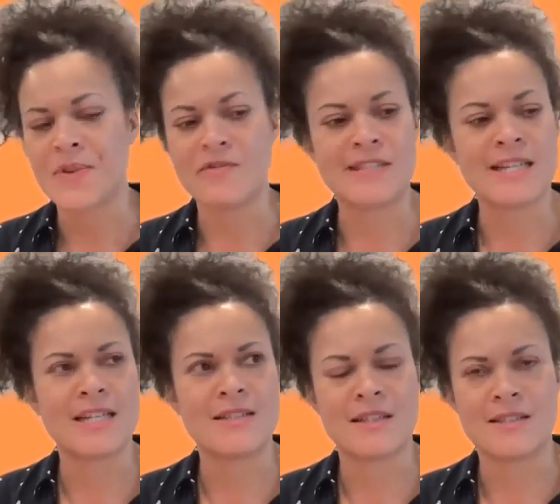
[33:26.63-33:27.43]

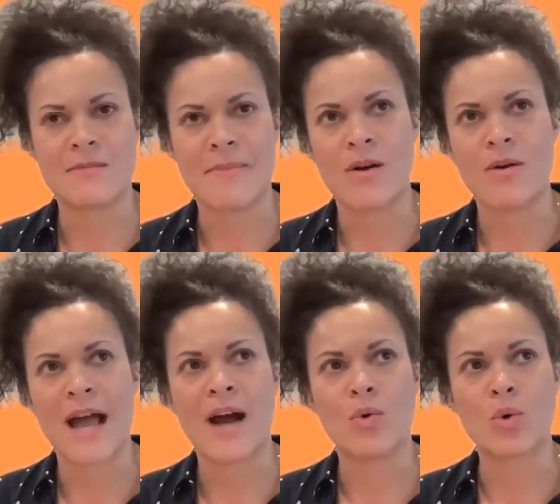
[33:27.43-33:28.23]
Resilience is about
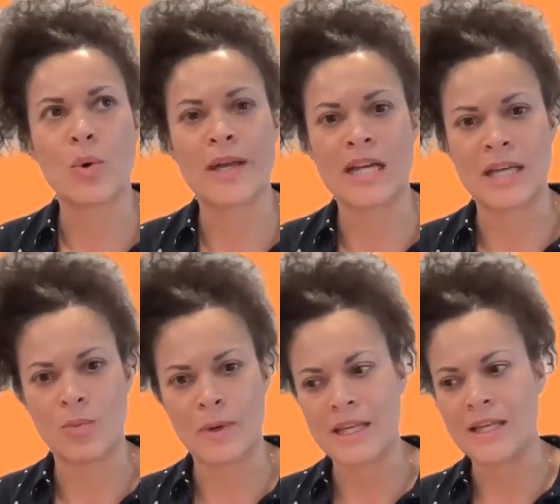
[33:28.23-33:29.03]
how quickly
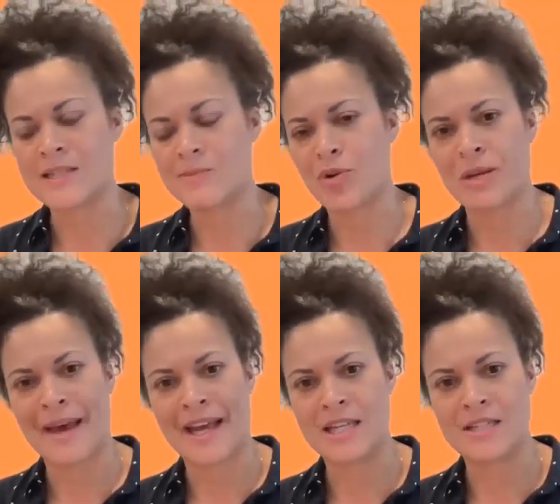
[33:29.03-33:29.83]
we spring
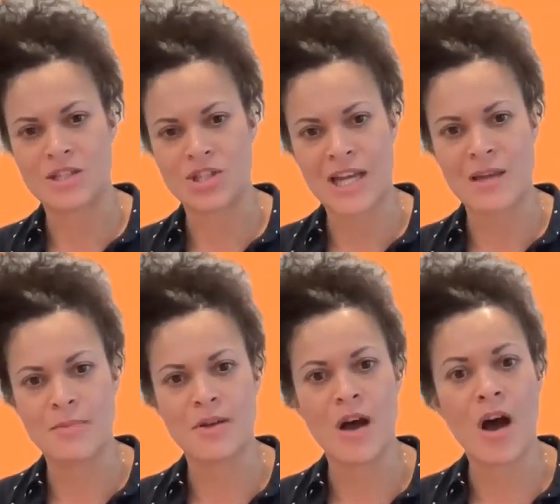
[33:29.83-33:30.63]
back into shape
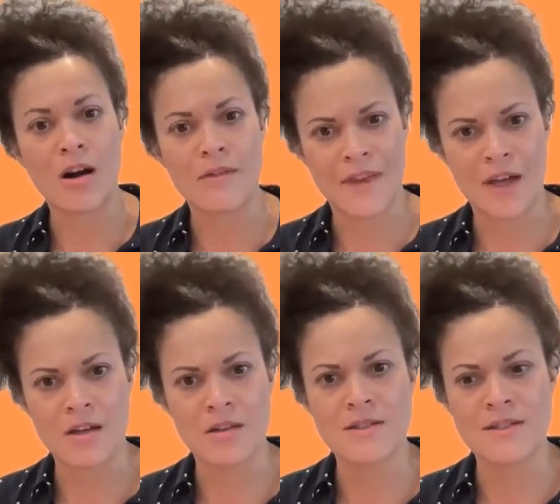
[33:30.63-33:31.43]

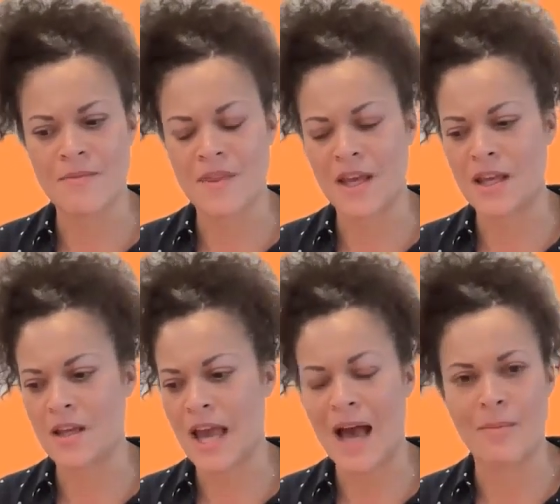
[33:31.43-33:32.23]
after something
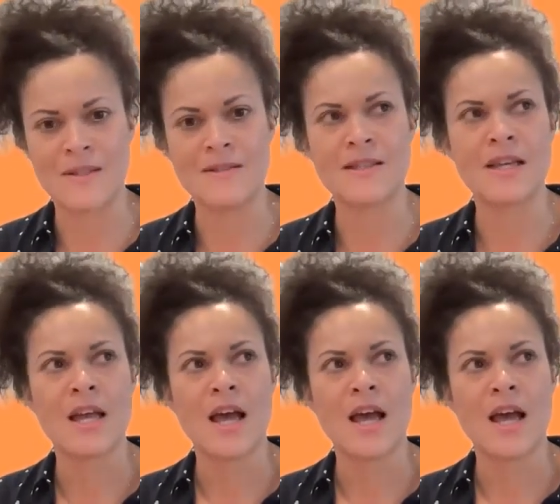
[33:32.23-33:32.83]
happens.